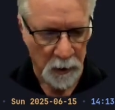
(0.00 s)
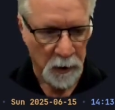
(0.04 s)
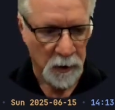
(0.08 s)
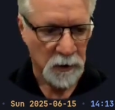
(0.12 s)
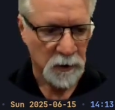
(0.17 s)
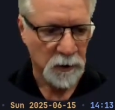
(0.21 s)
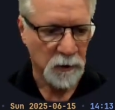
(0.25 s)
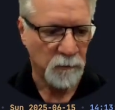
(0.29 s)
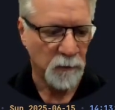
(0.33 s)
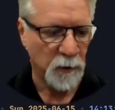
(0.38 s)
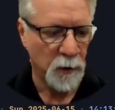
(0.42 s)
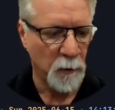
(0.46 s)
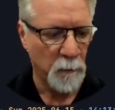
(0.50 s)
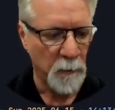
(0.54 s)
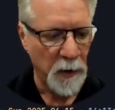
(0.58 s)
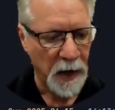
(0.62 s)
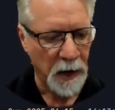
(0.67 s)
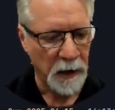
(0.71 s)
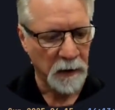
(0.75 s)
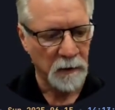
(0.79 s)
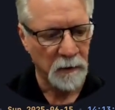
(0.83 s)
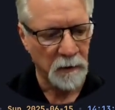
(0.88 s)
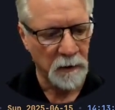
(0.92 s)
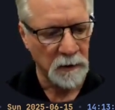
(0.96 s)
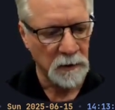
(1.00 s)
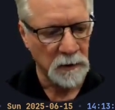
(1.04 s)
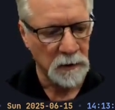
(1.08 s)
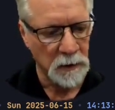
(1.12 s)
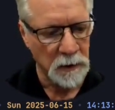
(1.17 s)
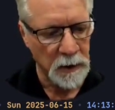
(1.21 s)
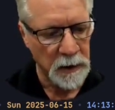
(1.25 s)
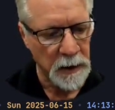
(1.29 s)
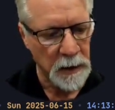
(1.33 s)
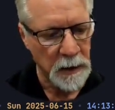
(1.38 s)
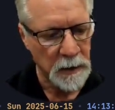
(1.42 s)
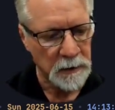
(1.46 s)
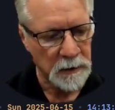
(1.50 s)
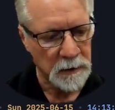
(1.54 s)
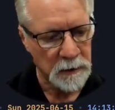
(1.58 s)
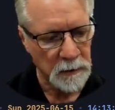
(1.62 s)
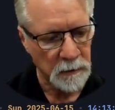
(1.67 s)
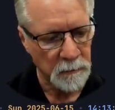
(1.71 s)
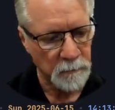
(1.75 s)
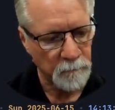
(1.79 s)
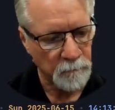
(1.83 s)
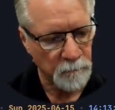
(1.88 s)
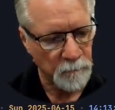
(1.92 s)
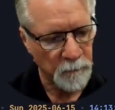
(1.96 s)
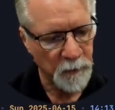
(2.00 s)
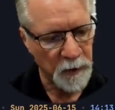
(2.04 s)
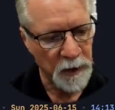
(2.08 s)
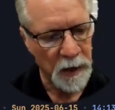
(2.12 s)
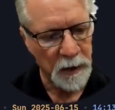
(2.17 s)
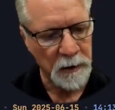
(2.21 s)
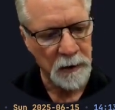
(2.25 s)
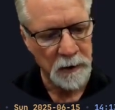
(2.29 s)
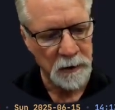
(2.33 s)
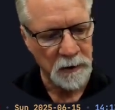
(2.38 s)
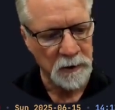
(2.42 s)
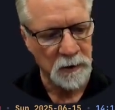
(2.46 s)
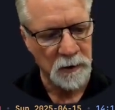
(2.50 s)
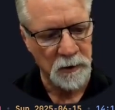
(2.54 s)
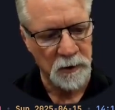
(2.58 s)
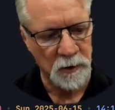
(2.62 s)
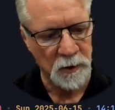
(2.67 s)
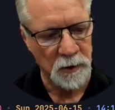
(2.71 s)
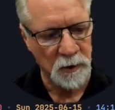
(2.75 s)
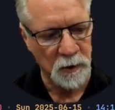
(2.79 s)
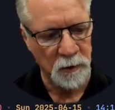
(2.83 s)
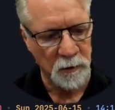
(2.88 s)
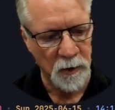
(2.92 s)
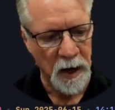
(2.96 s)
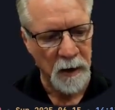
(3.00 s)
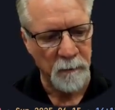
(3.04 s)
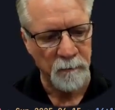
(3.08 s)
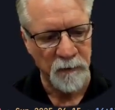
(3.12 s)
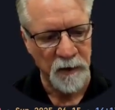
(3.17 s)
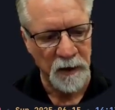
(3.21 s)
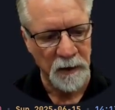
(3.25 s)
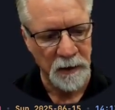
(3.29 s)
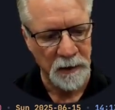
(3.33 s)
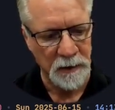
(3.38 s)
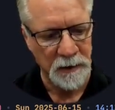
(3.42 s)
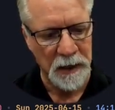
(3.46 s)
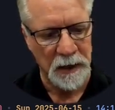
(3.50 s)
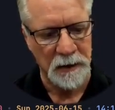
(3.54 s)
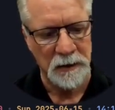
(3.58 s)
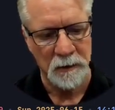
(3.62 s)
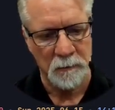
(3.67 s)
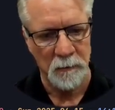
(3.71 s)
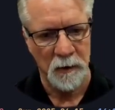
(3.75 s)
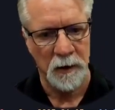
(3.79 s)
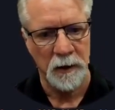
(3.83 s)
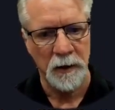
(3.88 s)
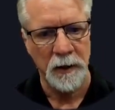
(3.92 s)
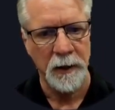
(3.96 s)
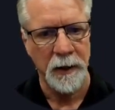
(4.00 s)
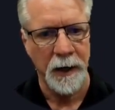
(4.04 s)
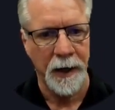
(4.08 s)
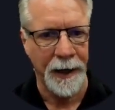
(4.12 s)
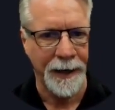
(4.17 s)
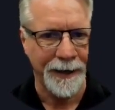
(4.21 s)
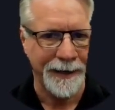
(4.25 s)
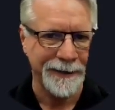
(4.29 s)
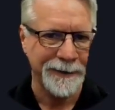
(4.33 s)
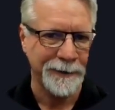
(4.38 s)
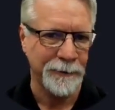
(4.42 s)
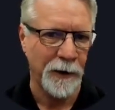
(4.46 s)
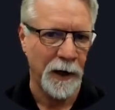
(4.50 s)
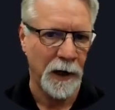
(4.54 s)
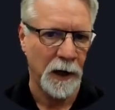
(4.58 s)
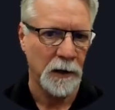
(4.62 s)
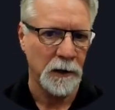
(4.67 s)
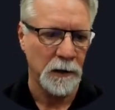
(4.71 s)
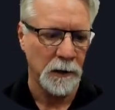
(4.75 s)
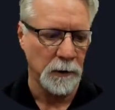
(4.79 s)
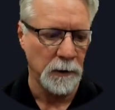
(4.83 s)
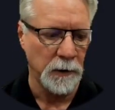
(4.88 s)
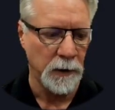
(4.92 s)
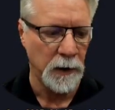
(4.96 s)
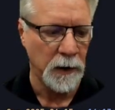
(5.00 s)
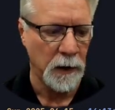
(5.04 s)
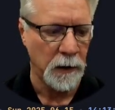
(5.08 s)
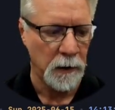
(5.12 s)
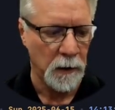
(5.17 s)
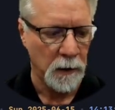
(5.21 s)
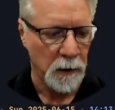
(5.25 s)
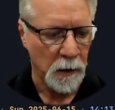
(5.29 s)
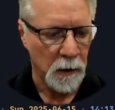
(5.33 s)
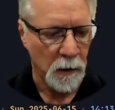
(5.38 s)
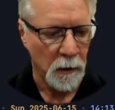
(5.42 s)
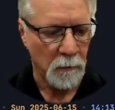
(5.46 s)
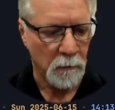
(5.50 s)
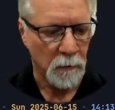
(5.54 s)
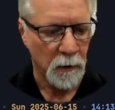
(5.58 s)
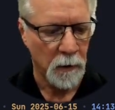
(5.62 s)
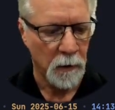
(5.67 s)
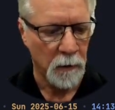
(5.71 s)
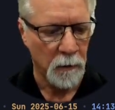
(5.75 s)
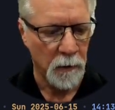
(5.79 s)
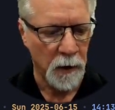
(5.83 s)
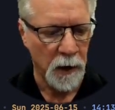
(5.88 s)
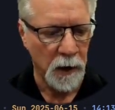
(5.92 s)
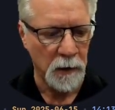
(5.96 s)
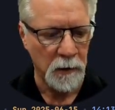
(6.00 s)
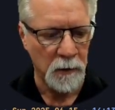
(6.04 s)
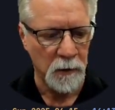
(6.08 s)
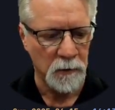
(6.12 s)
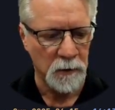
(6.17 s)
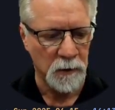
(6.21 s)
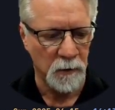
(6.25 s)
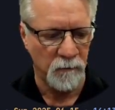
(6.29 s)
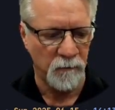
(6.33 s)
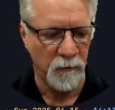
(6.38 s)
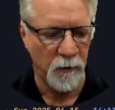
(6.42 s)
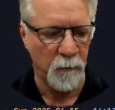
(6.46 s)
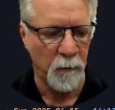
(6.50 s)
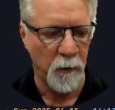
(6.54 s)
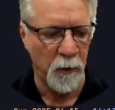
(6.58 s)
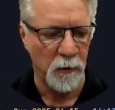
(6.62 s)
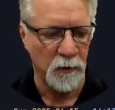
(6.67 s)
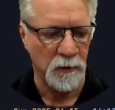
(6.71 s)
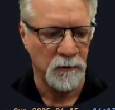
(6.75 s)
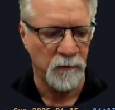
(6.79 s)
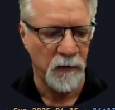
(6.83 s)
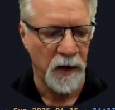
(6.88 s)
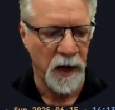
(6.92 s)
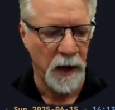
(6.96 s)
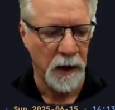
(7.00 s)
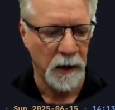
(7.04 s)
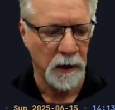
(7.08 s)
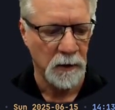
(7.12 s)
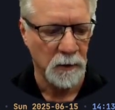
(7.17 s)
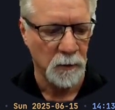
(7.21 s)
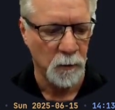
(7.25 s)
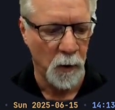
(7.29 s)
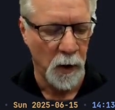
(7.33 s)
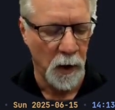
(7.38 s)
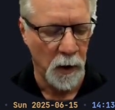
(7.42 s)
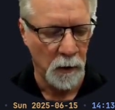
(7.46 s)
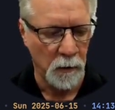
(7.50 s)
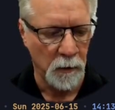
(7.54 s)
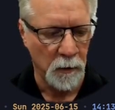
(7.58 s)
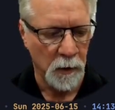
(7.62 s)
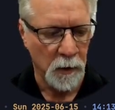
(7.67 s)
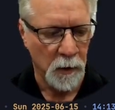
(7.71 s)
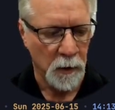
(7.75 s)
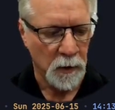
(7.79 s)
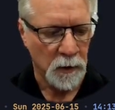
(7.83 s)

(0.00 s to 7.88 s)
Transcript: So we go back to this list. We got this trap thing that's got some clean on it. Let's try to delete it. We're going to go ahead and use the verbose flag as well.